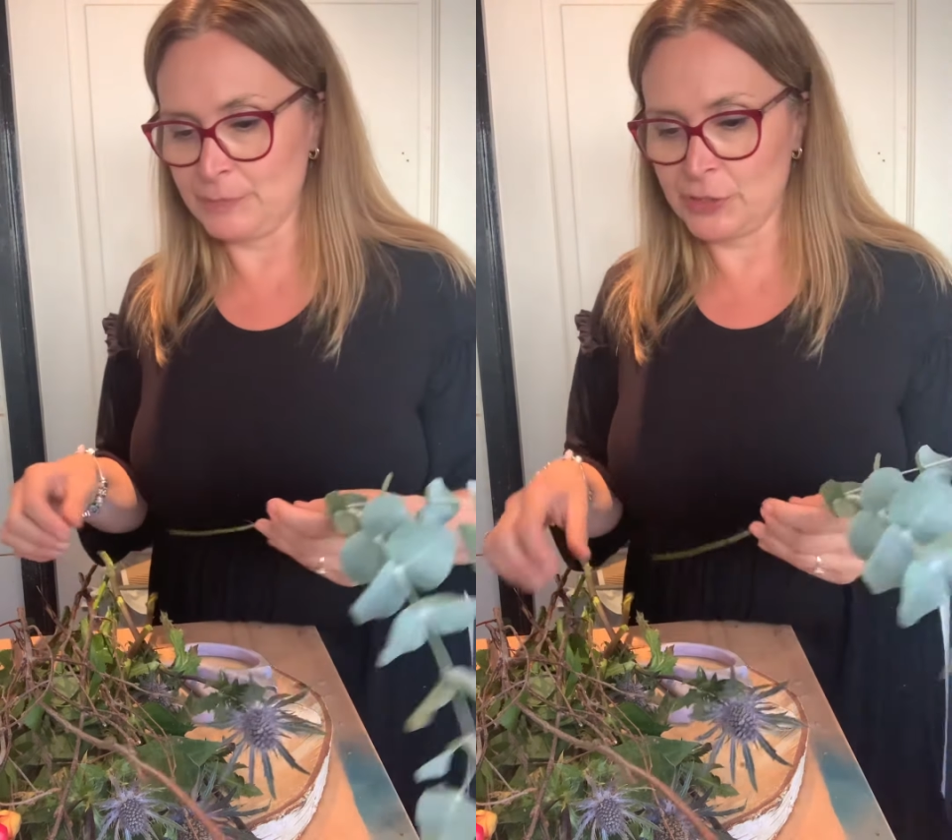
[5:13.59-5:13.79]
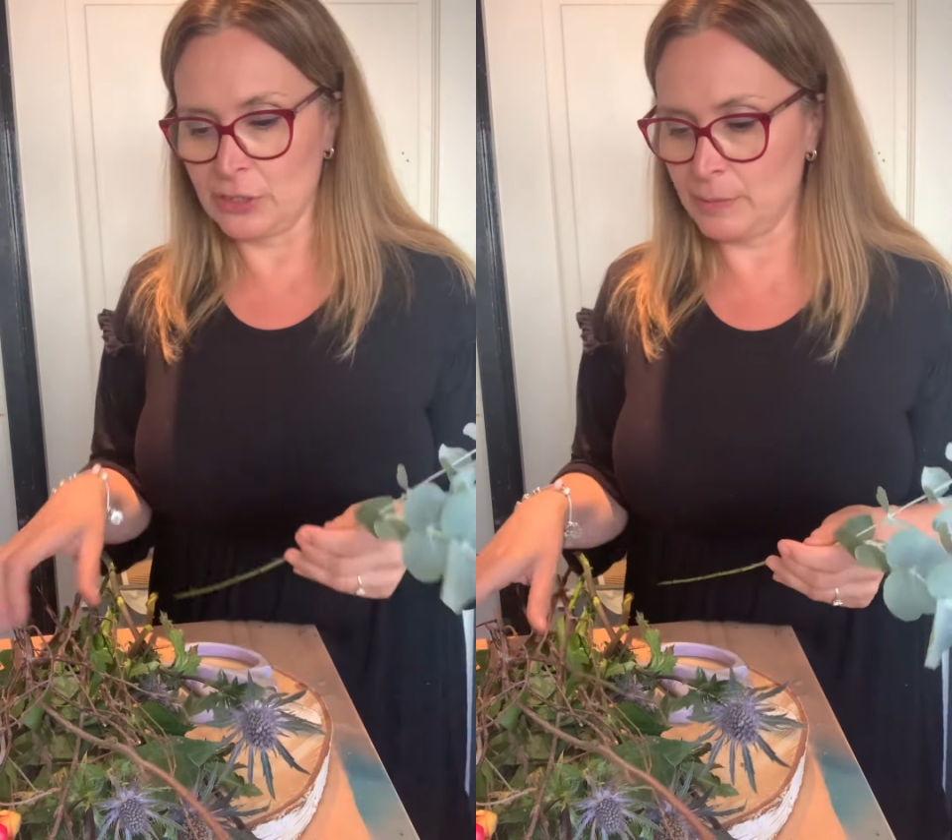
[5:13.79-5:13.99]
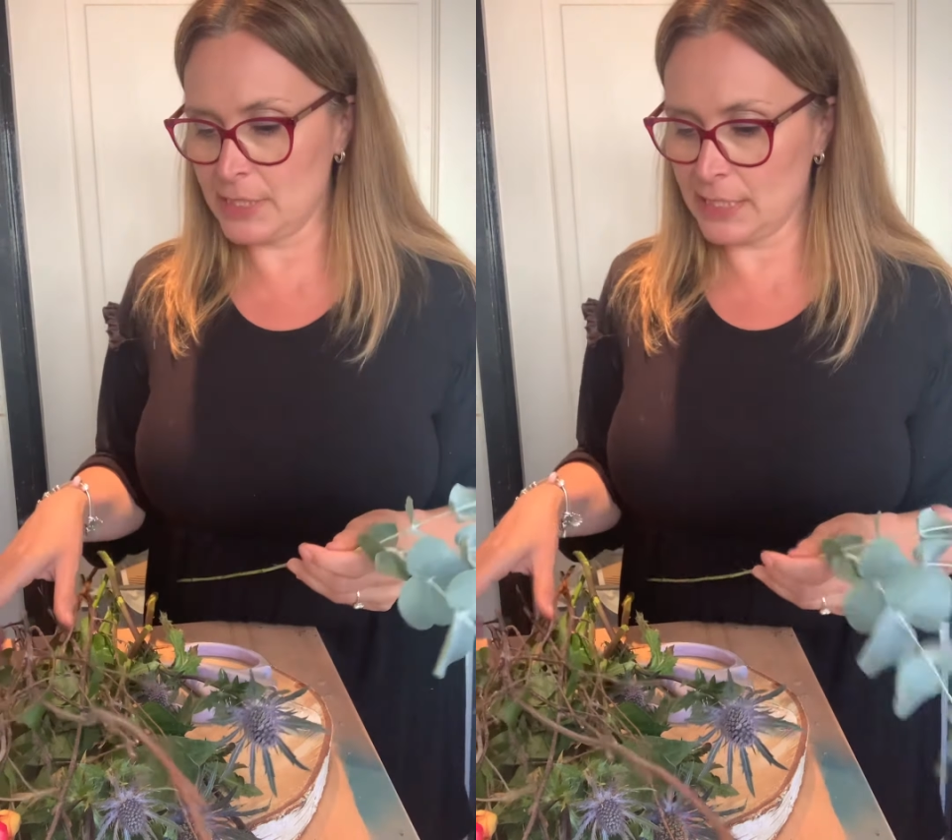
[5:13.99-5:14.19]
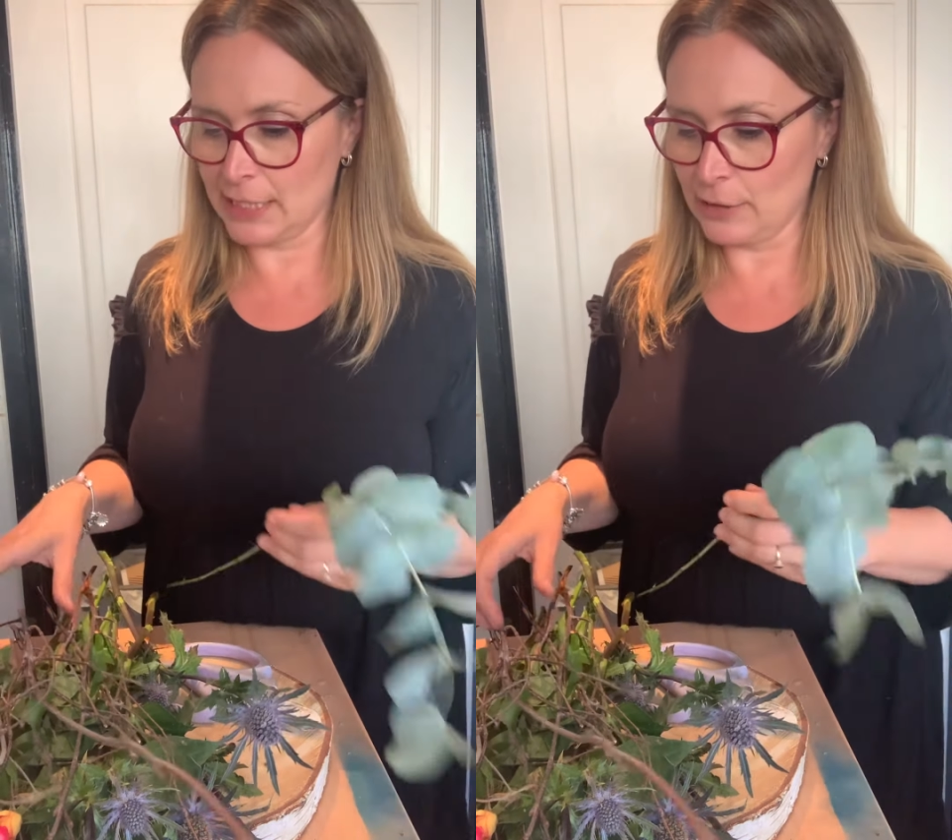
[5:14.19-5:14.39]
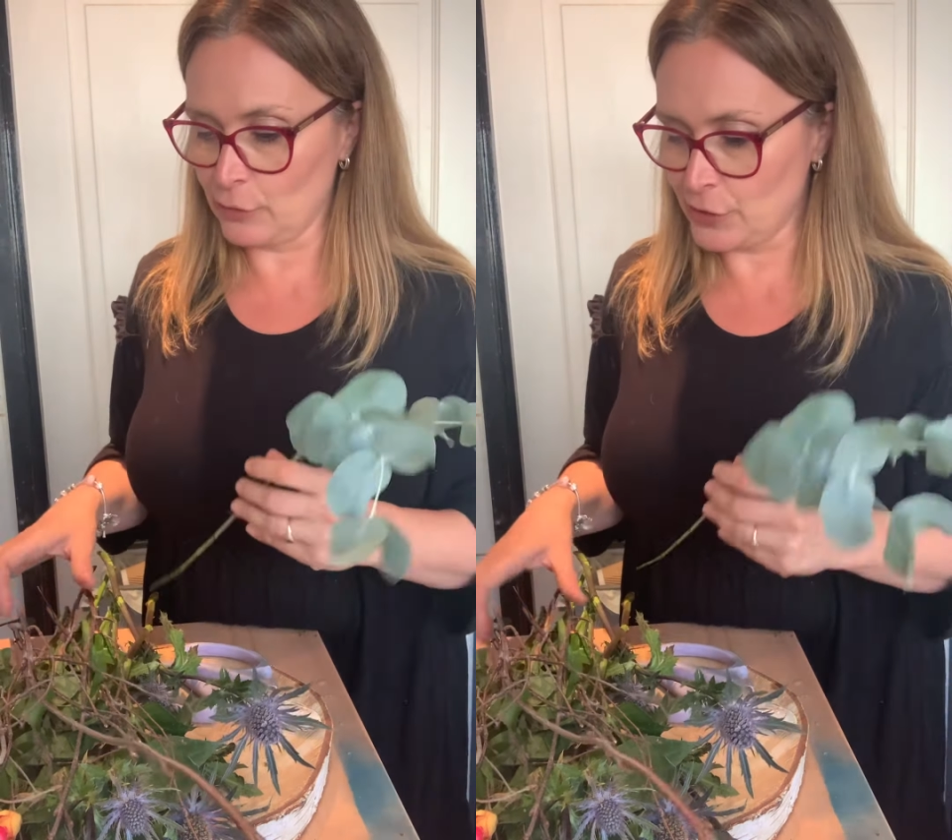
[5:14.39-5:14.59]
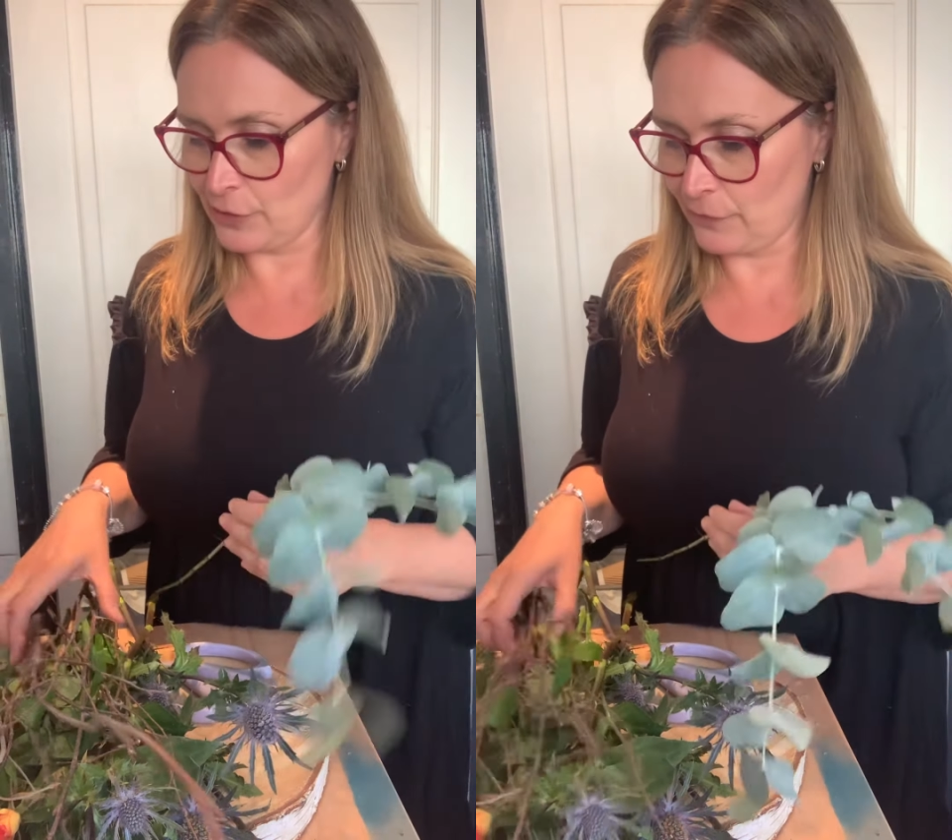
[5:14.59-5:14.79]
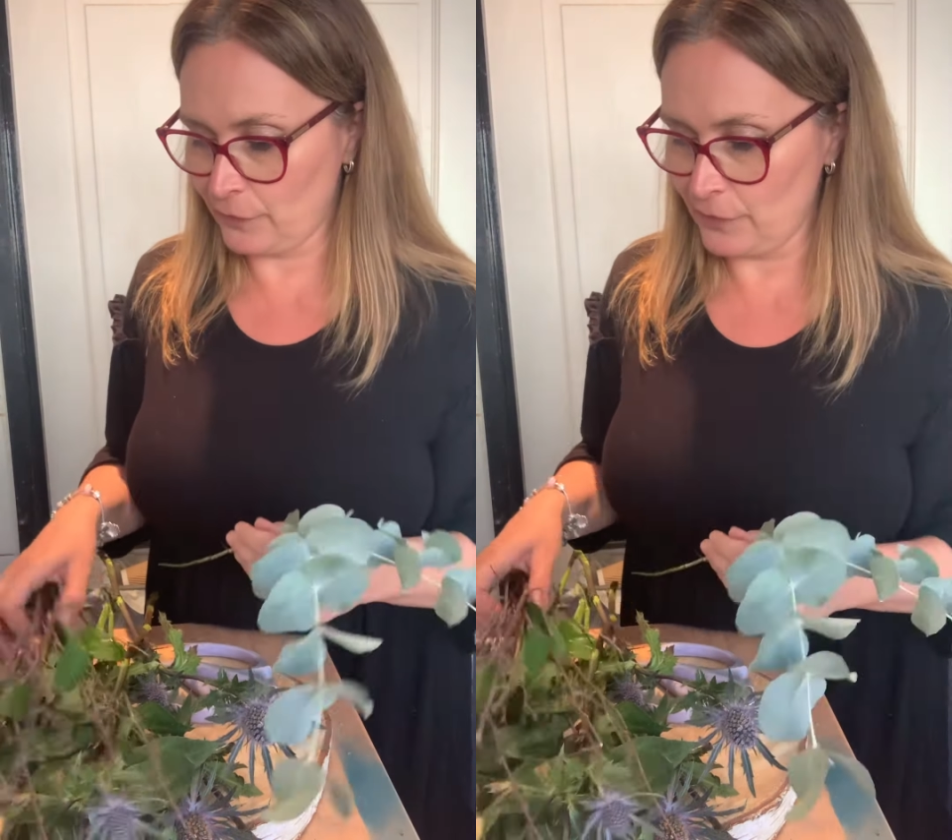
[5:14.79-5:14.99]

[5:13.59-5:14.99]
So you'll be seeing a lot of